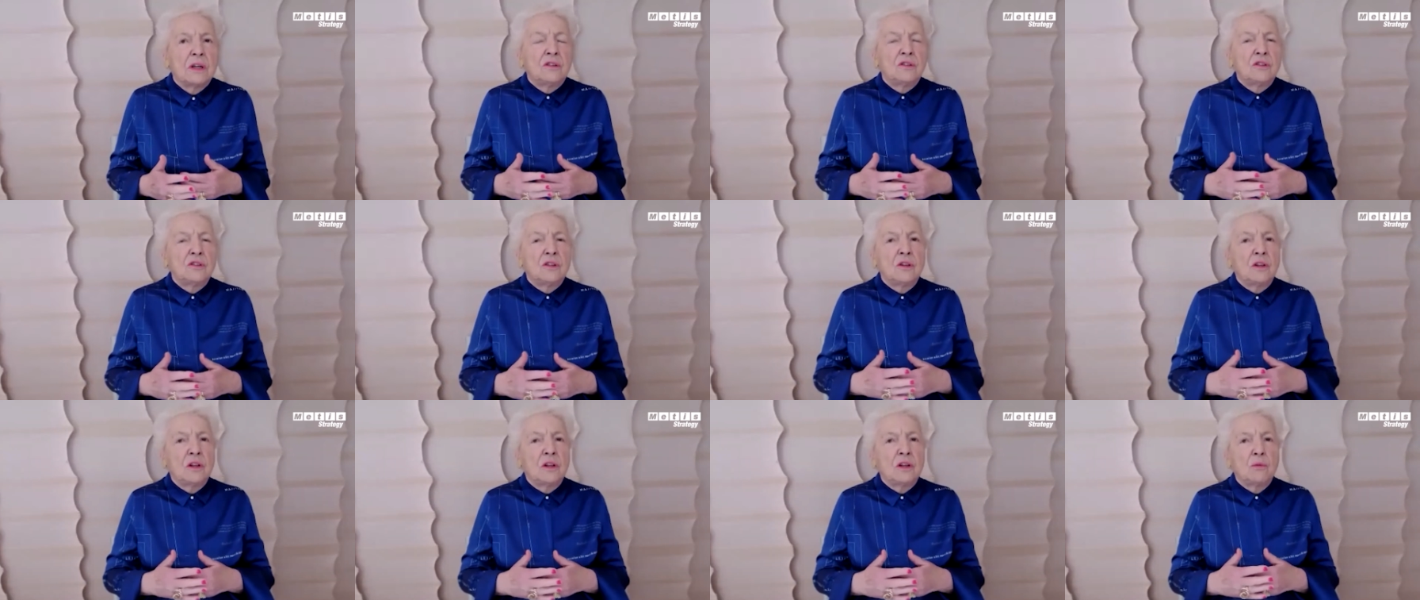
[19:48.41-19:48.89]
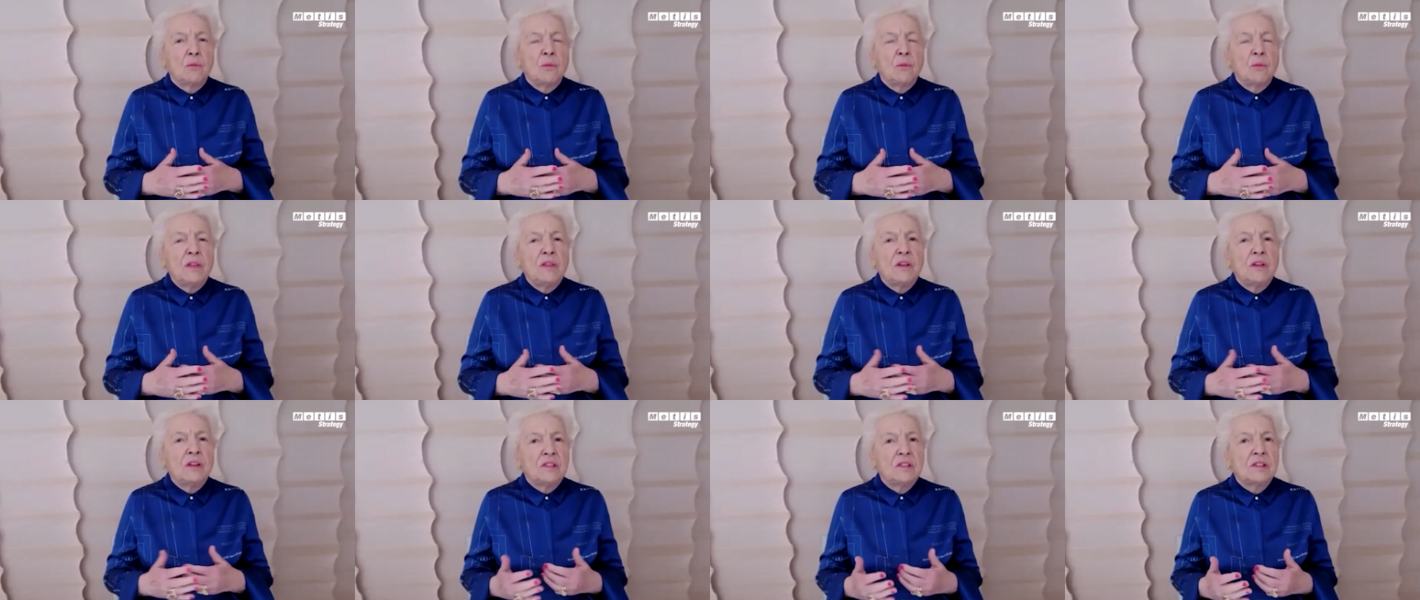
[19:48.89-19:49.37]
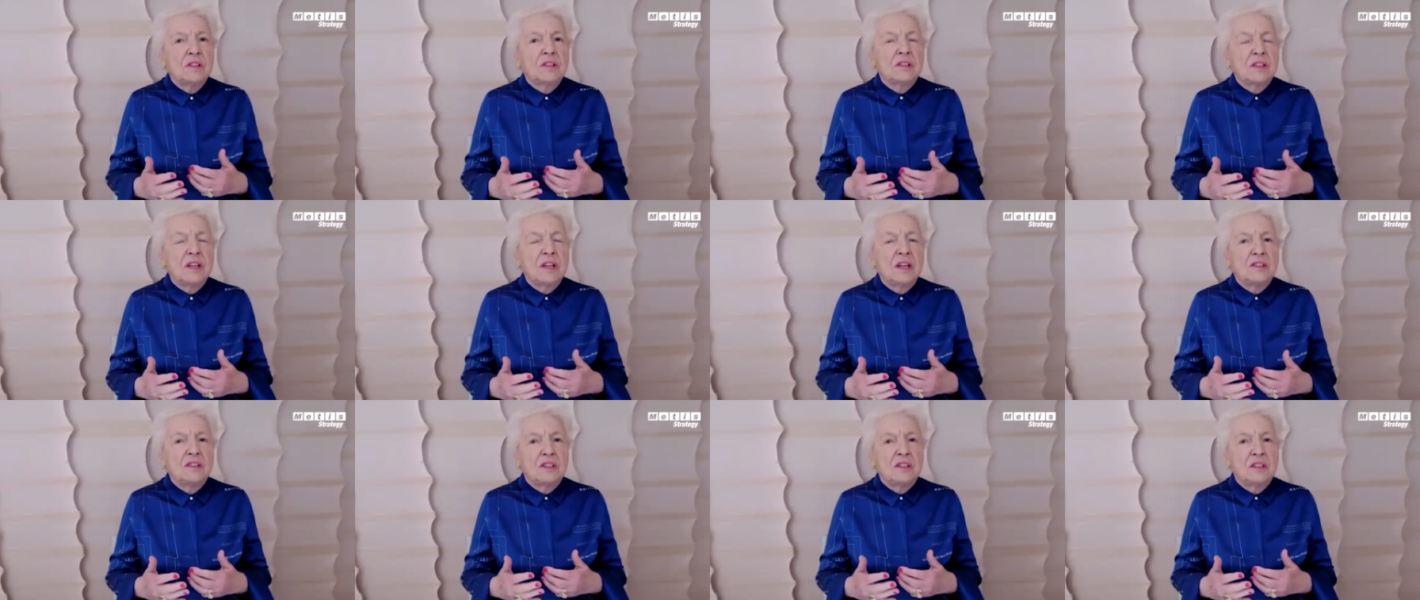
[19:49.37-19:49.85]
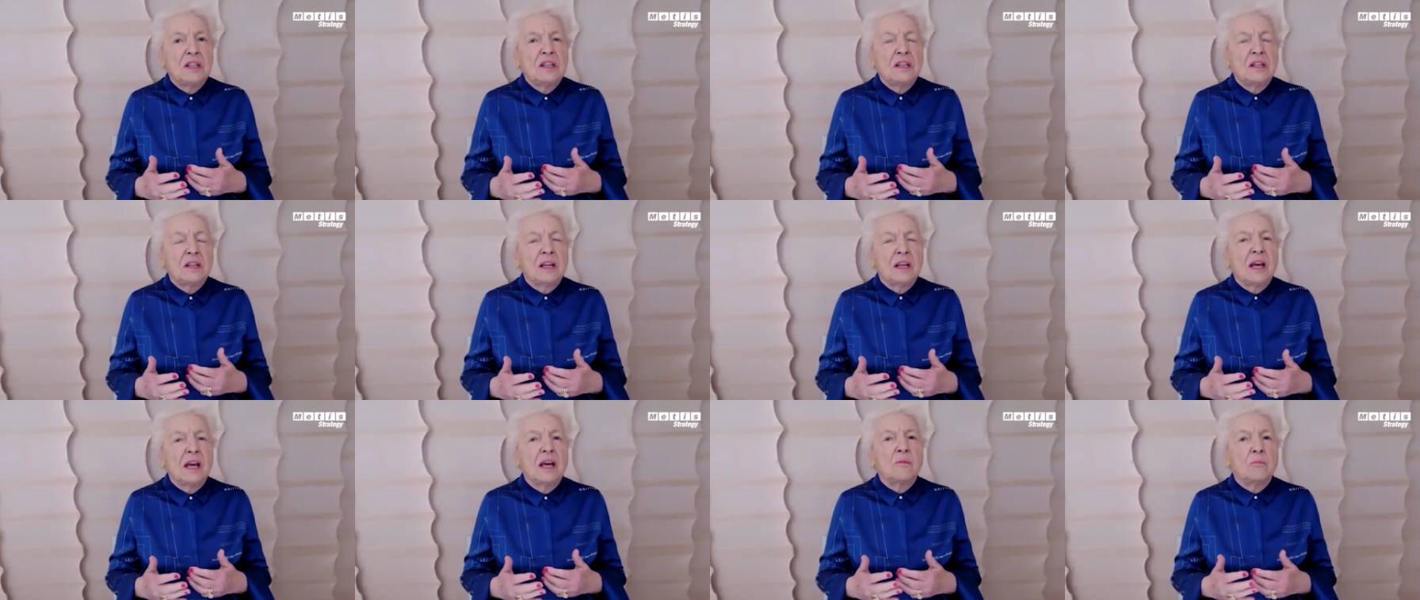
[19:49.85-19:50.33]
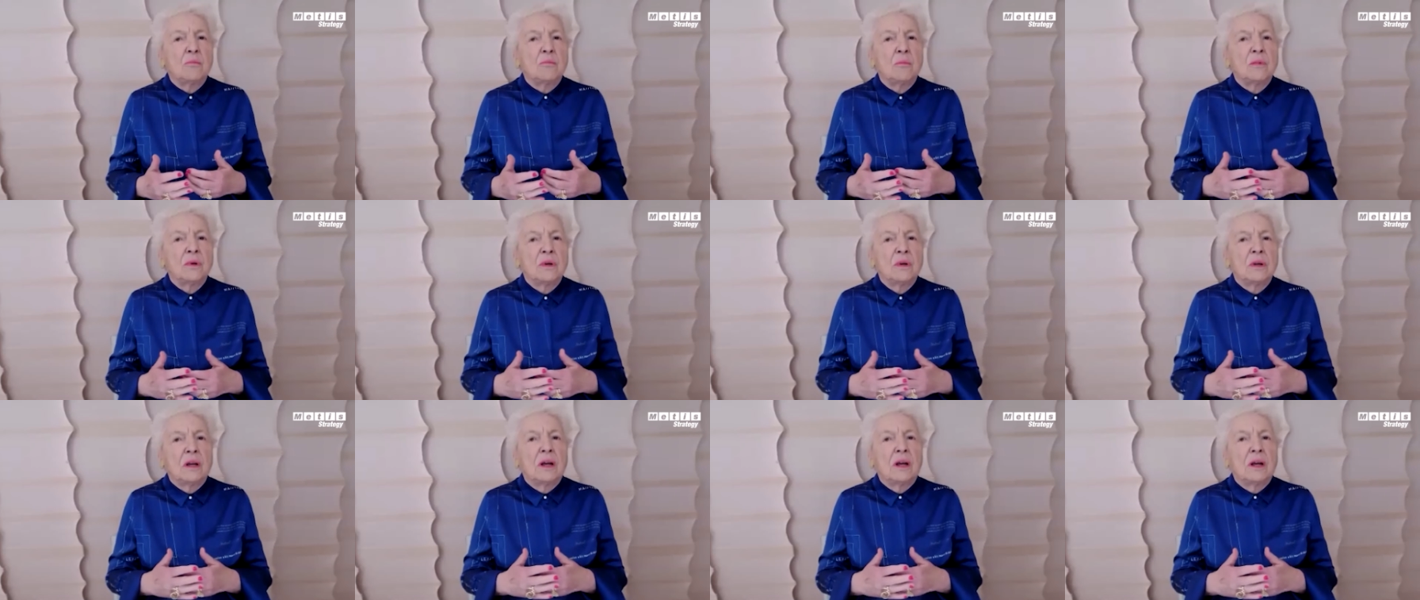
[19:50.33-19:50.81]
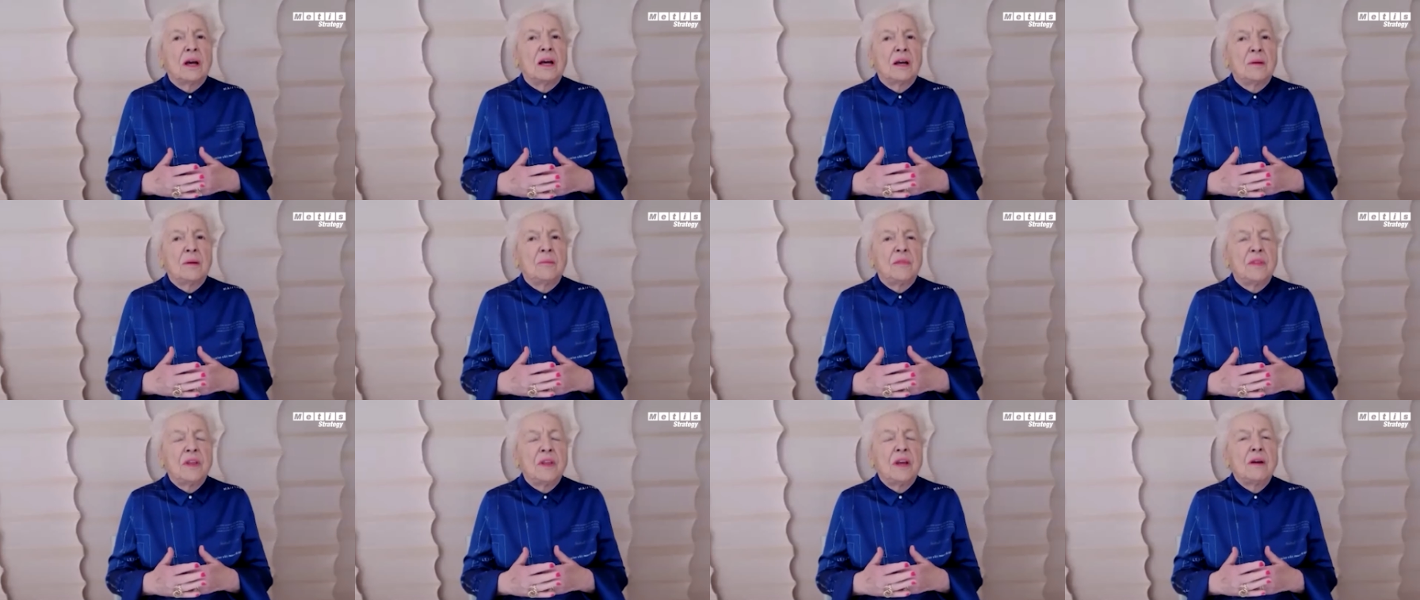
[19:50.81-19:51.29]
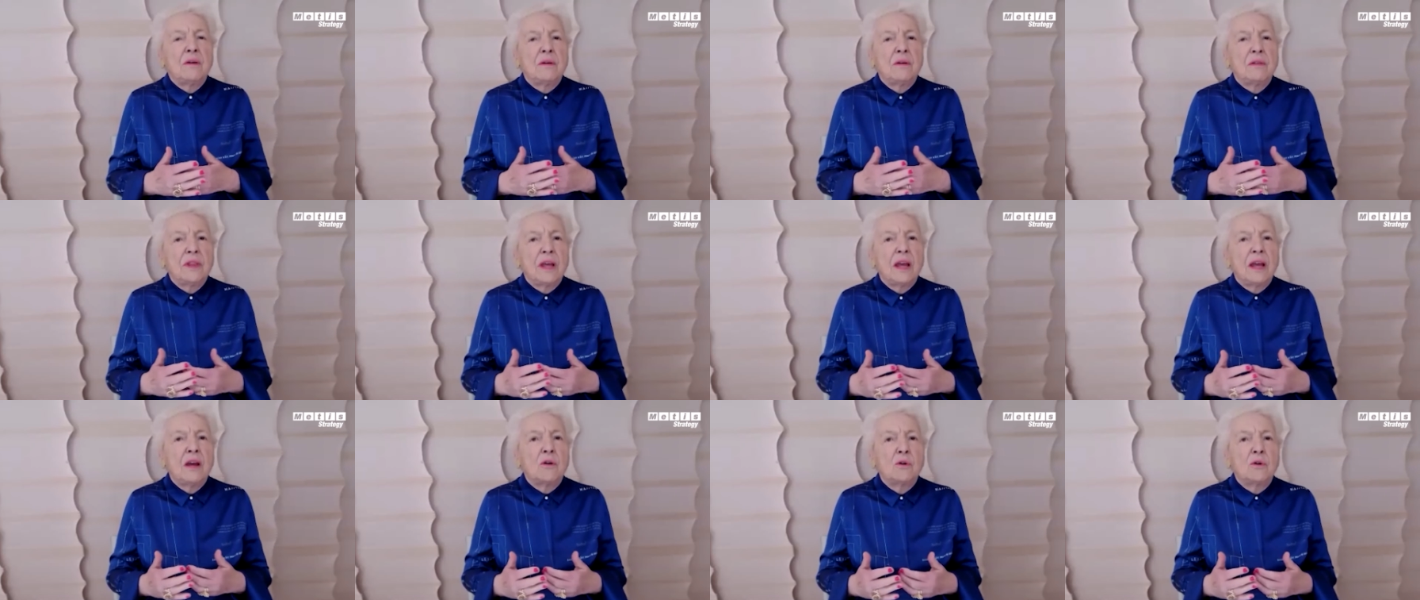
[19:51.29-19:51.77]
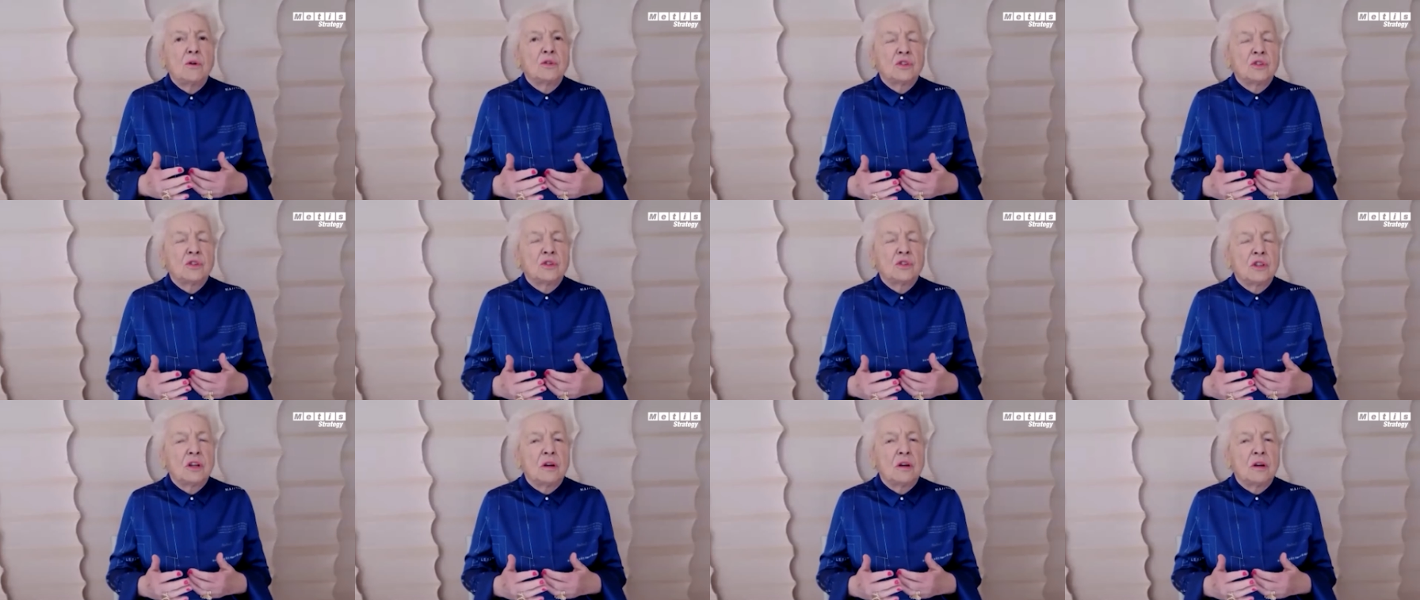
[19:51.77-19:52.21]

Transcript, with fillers: so that when the success did come, uh, they they also